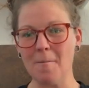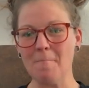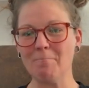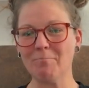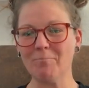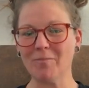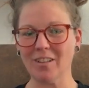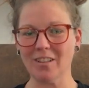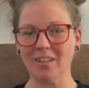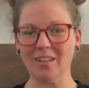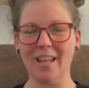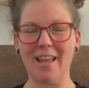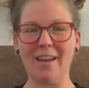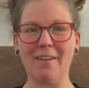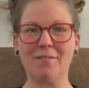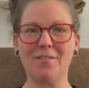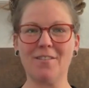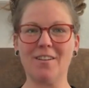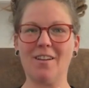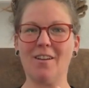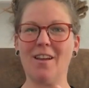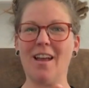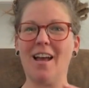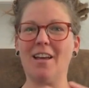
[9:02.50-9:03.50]

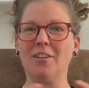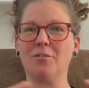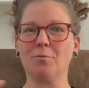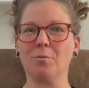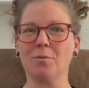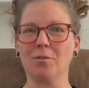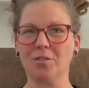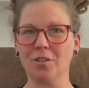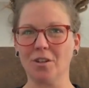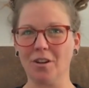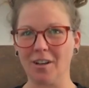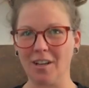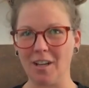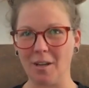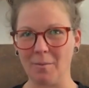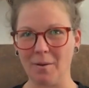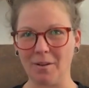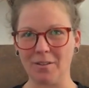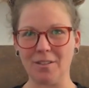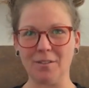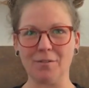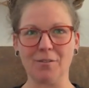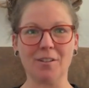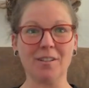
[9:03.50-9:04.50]
left as we're talking
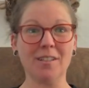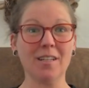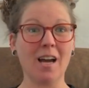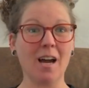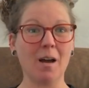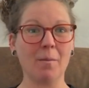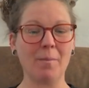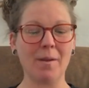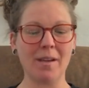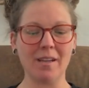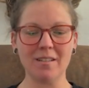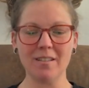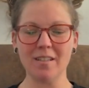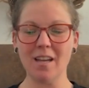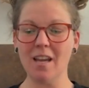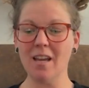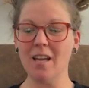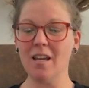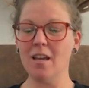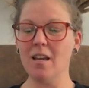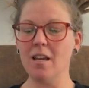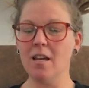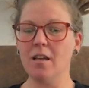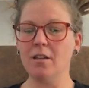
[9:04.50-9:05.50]
about different topics
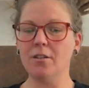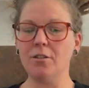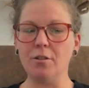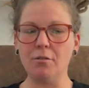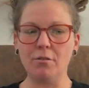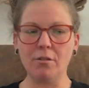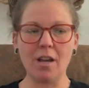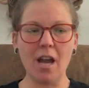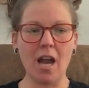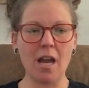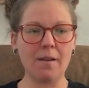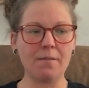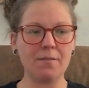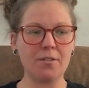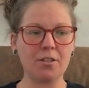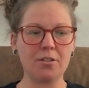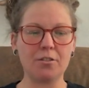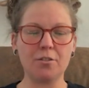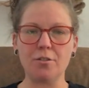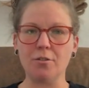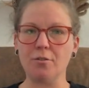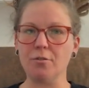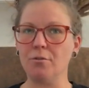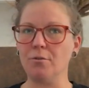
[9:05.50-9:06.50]
to kind of
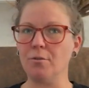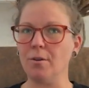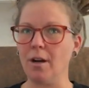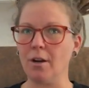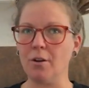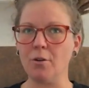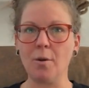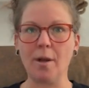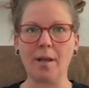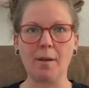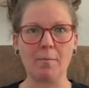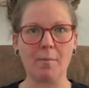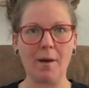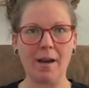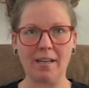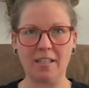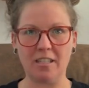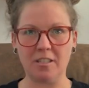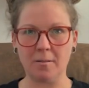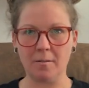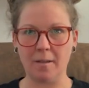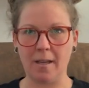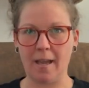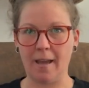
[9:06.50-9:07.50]
just do a quick body
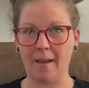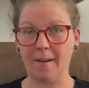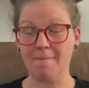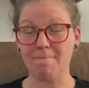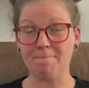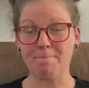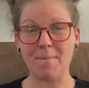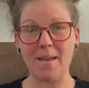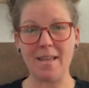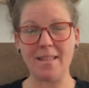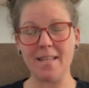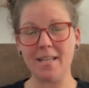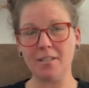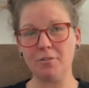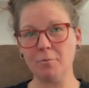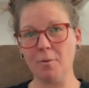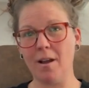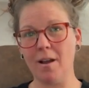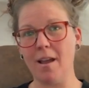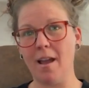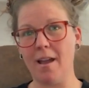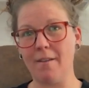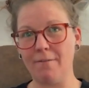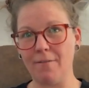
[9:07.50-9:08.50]
scan. And that's
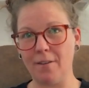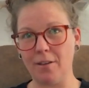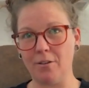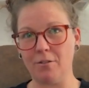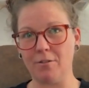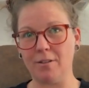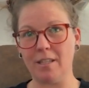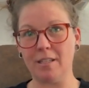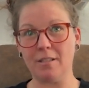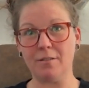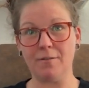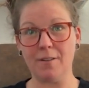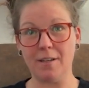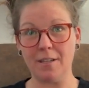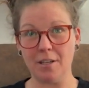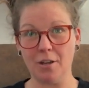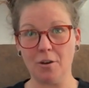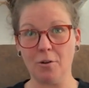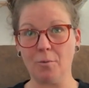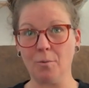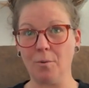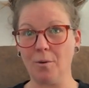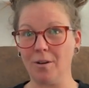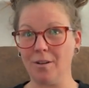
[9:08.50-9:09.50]
why I figured this
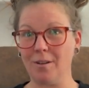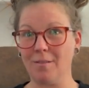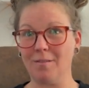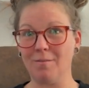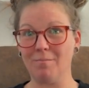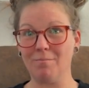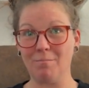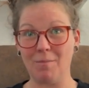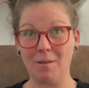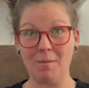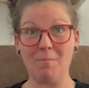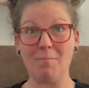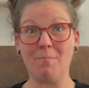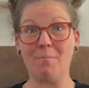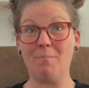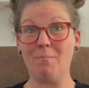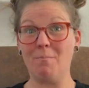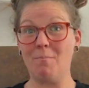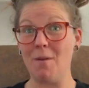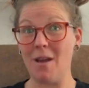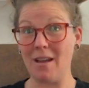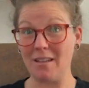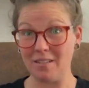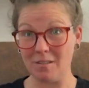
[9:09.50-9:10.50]
video would be
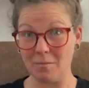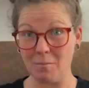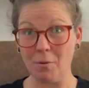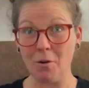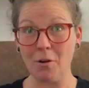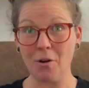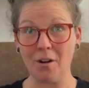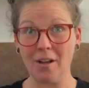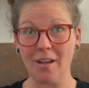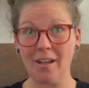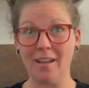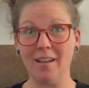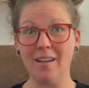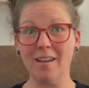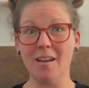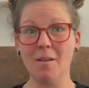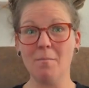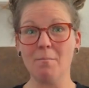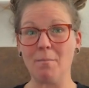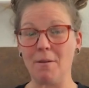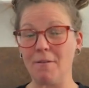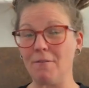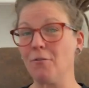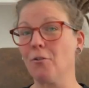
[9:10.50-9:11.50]
best put
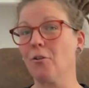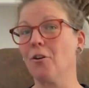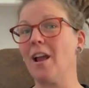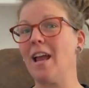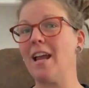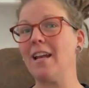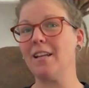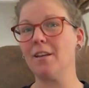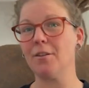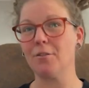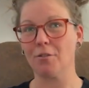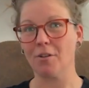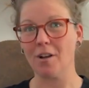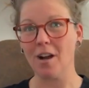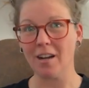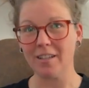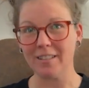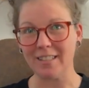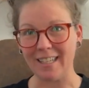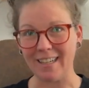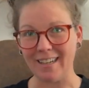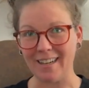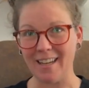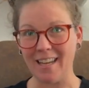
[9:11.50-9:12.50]
before any other
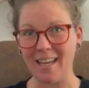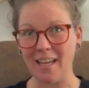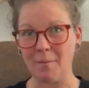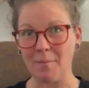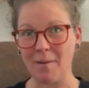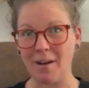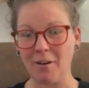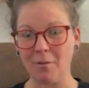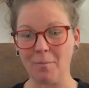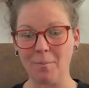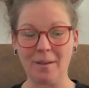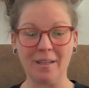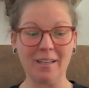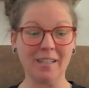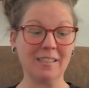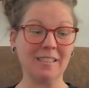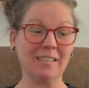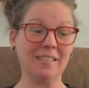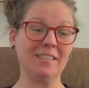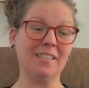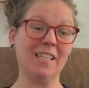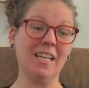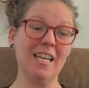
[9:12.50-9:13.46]
content came out, because